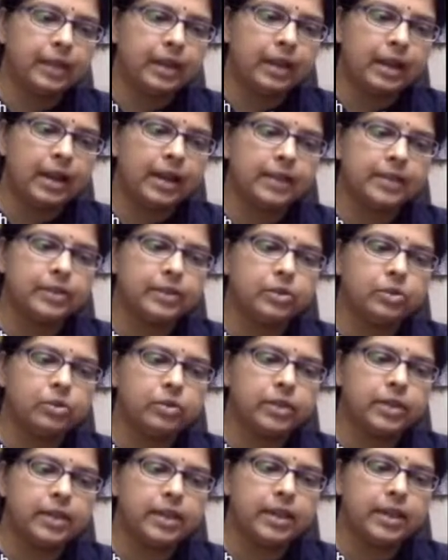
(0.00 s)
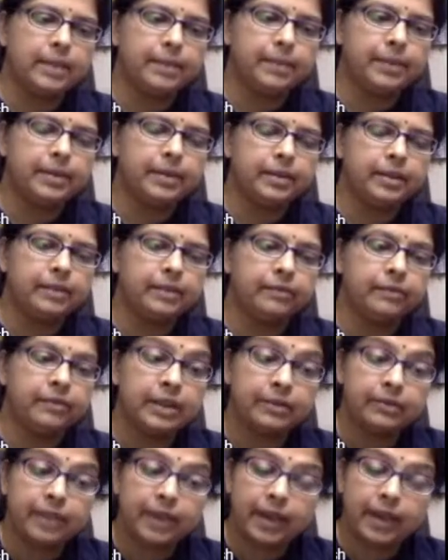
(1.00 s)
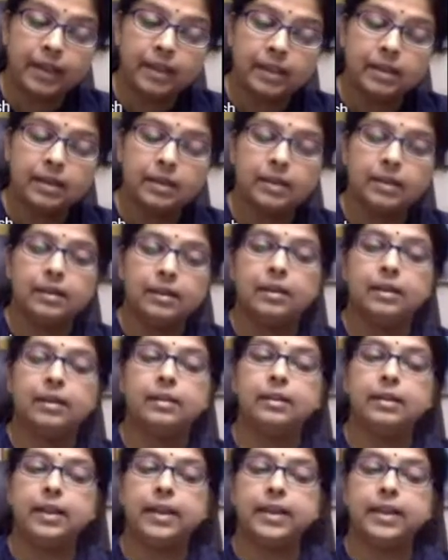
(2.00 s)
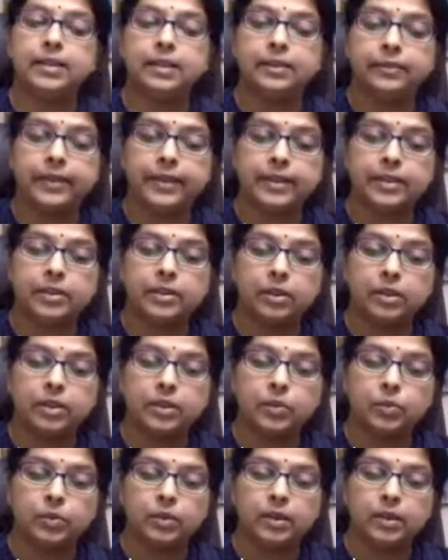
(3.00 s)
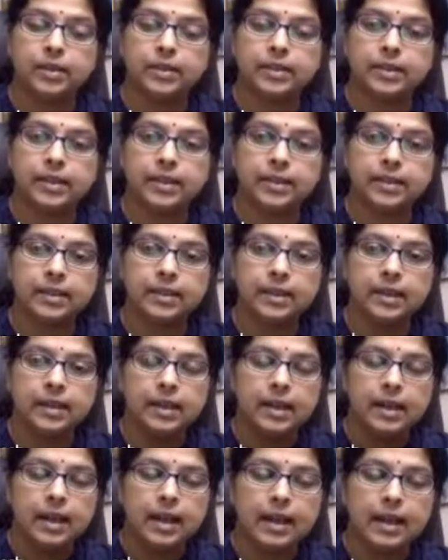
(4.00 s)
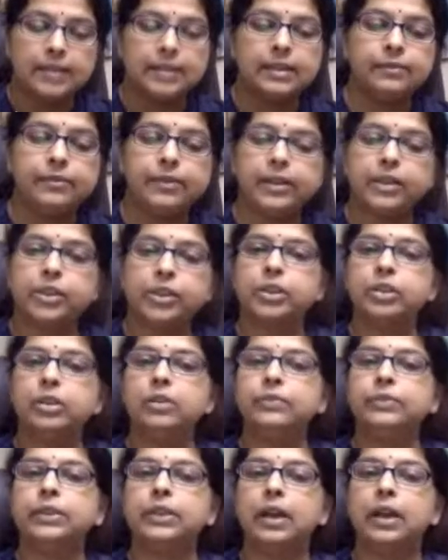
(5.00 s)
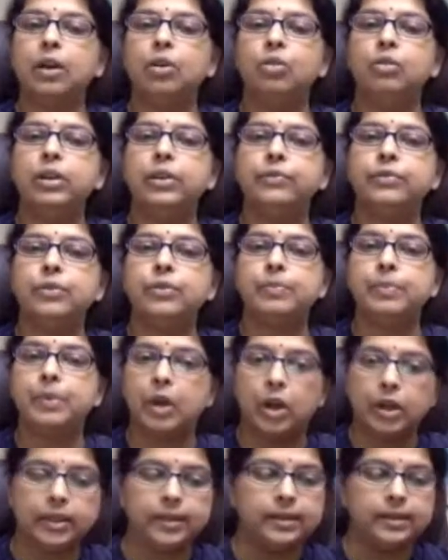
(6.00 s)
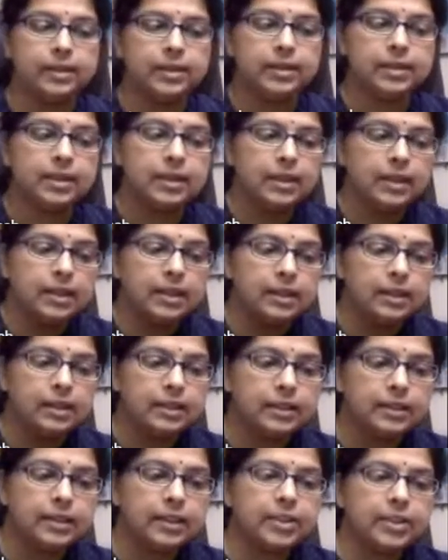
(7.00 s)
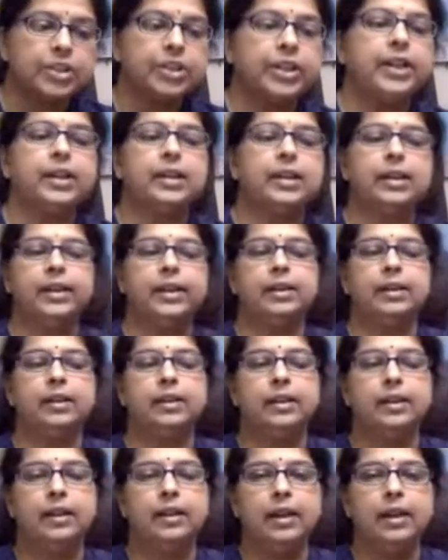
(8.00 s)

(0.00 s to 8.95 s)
As you keep the way the laser phase noise works is, as a function of tau, if you plot this is a straight line,